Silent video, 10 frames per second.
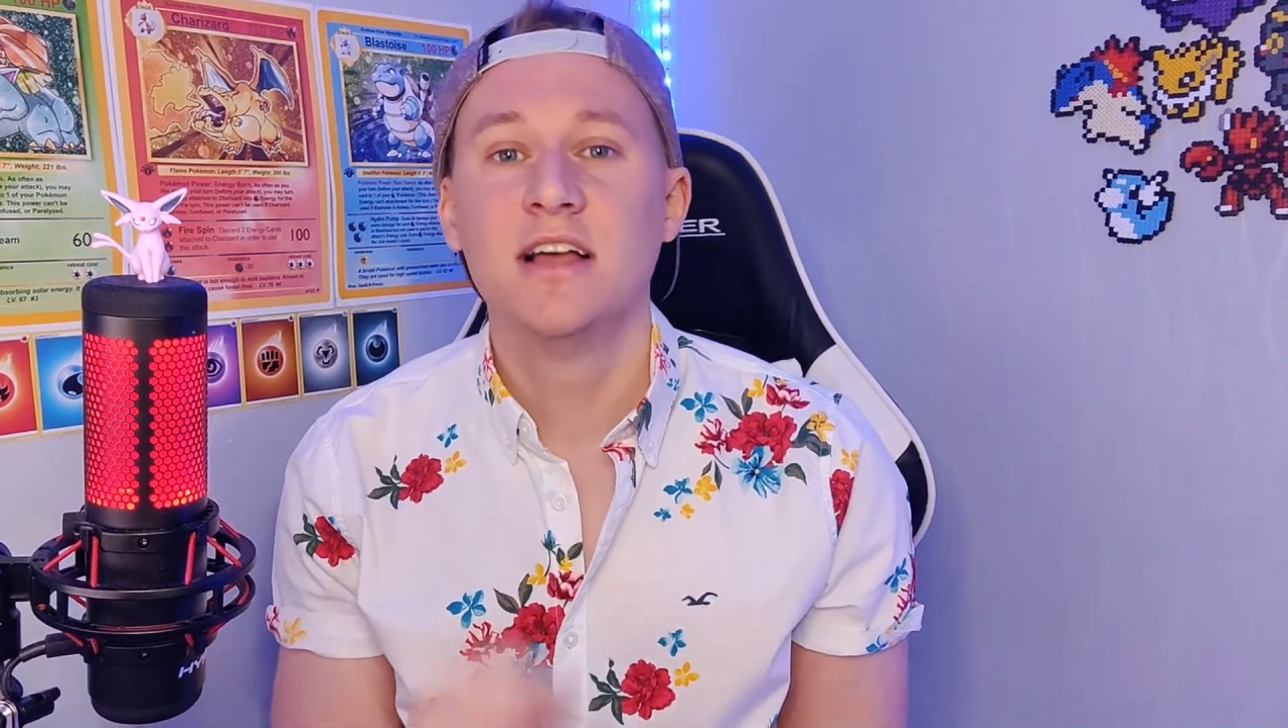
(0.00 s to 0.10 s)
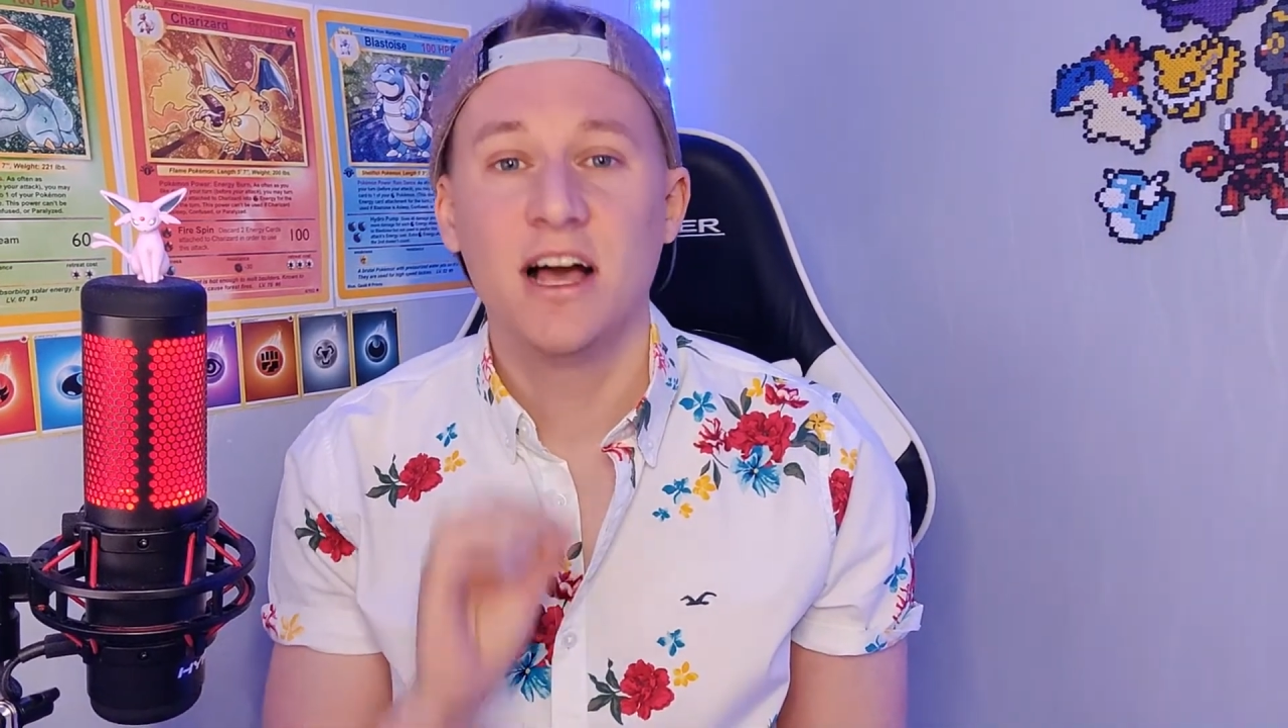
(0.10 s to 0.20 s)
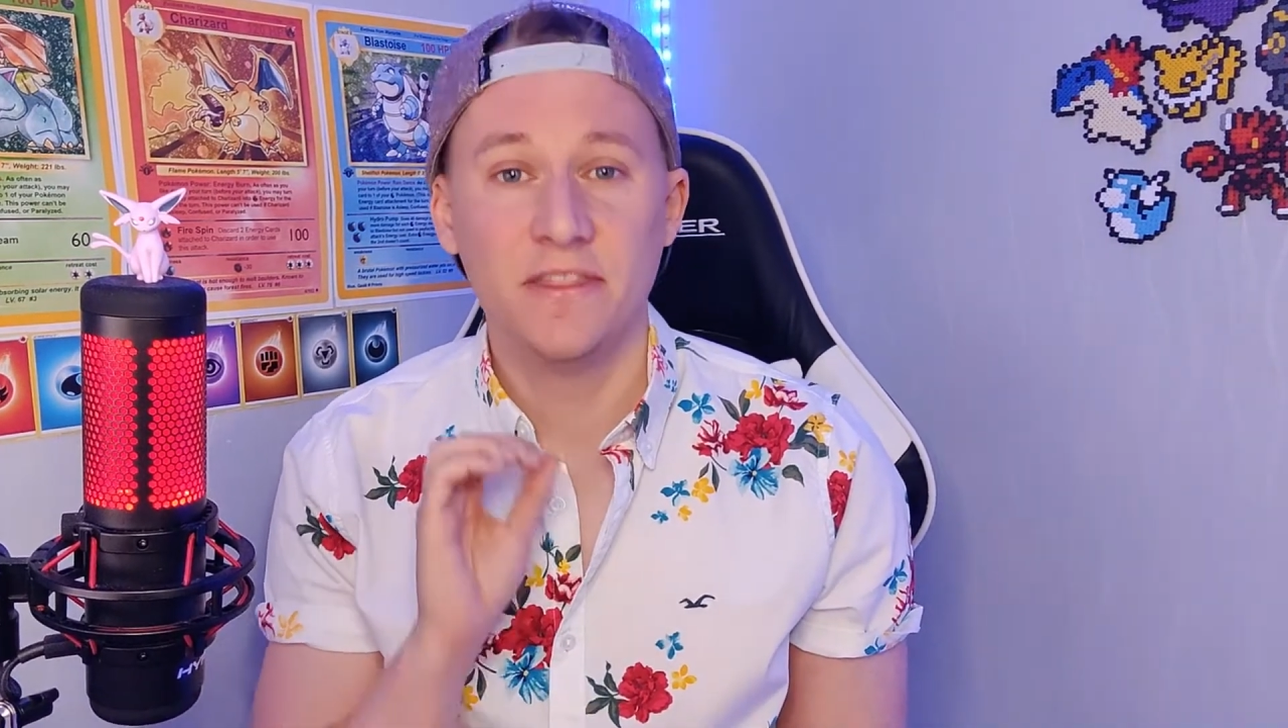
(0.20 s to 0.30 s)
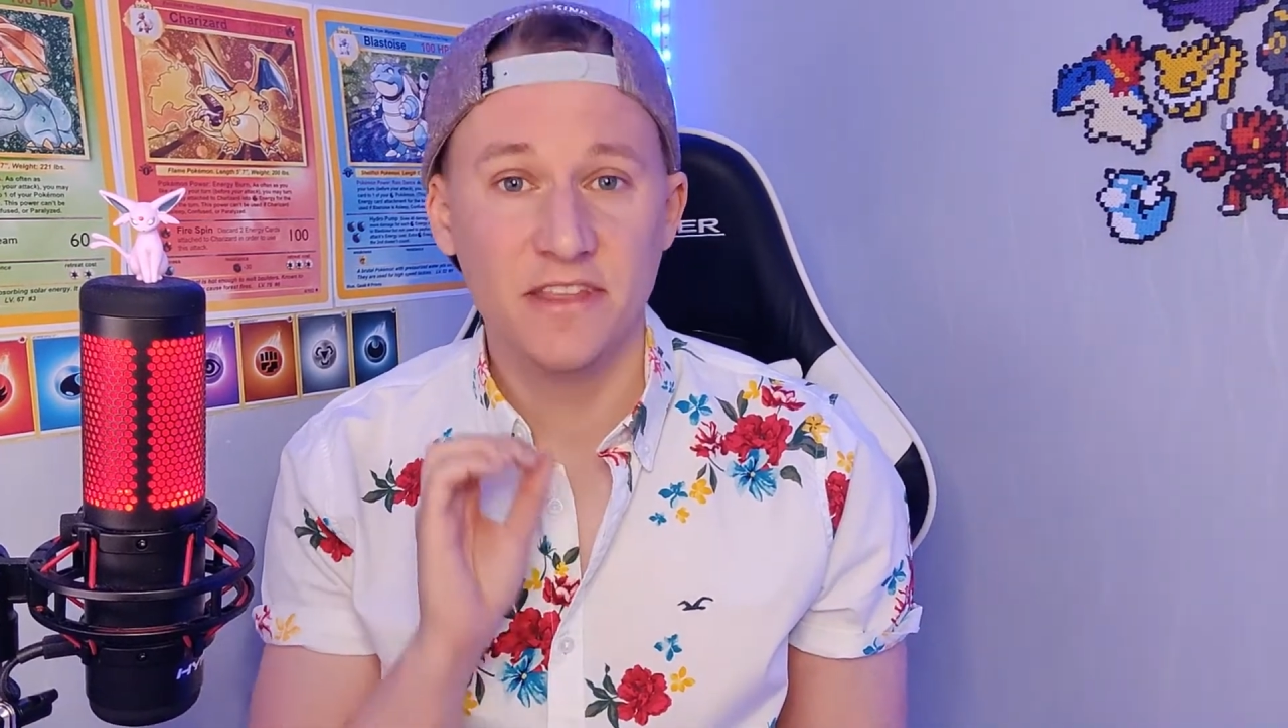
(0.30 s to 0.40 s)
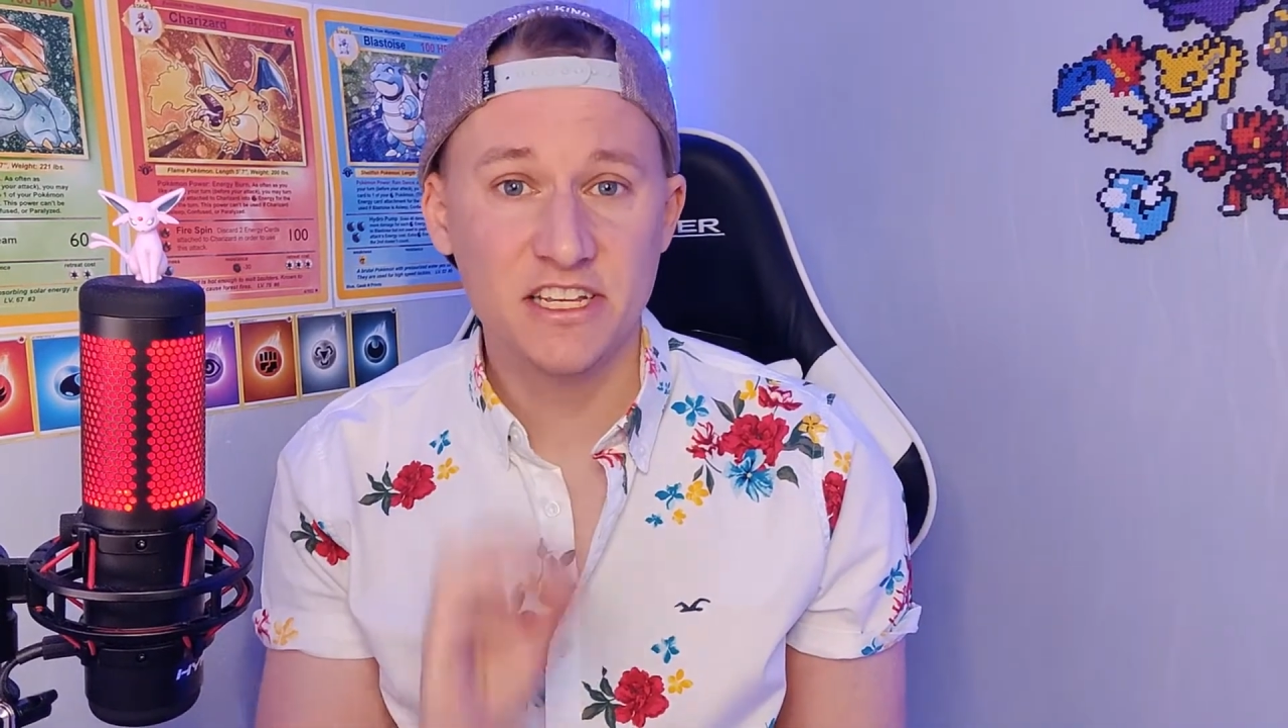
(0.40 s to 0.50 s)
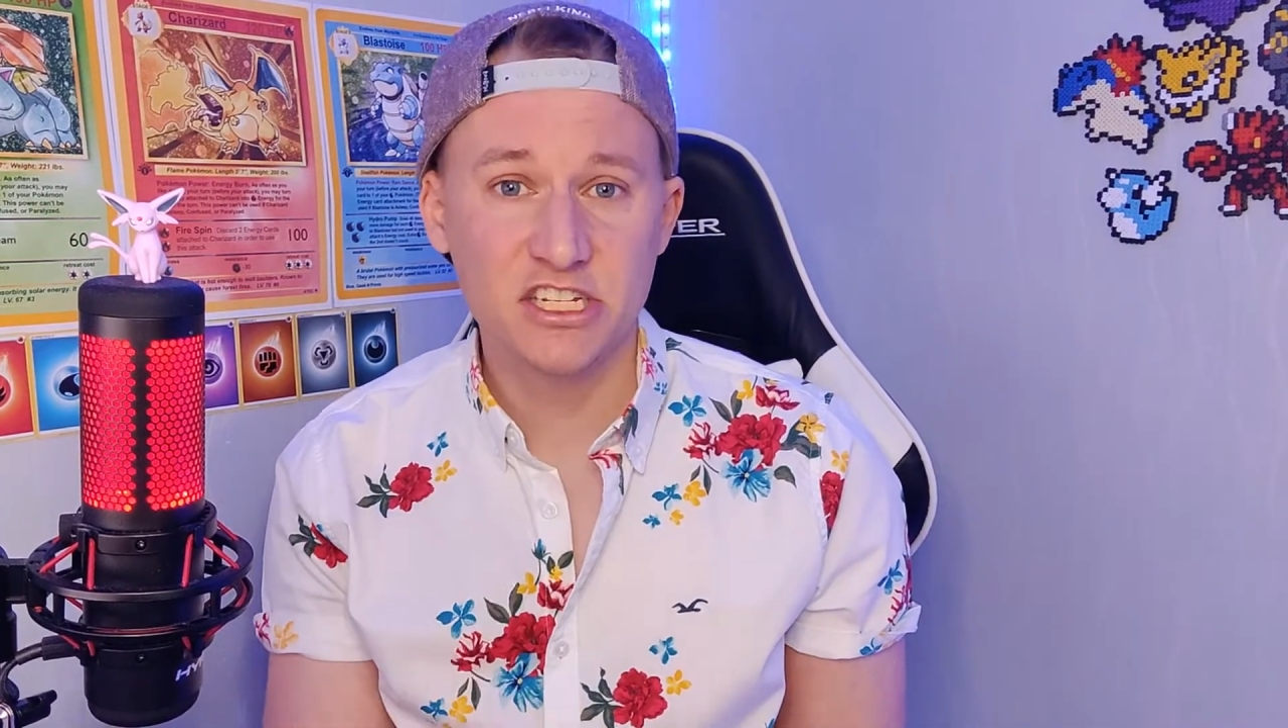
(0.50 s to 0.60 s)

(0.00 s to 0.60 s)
and this